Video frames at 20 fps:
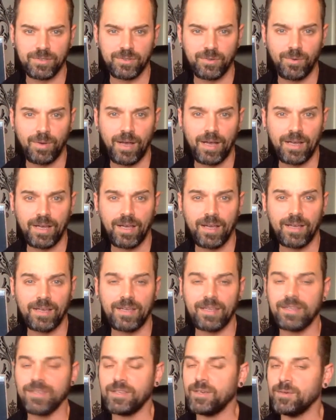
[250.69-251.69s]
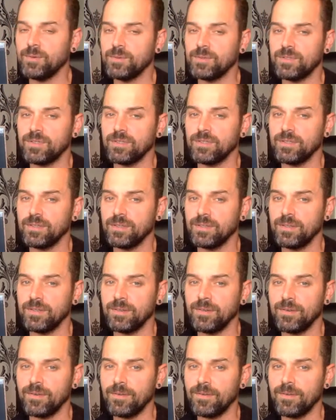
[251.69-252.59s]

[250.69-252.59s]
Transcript: So I can use the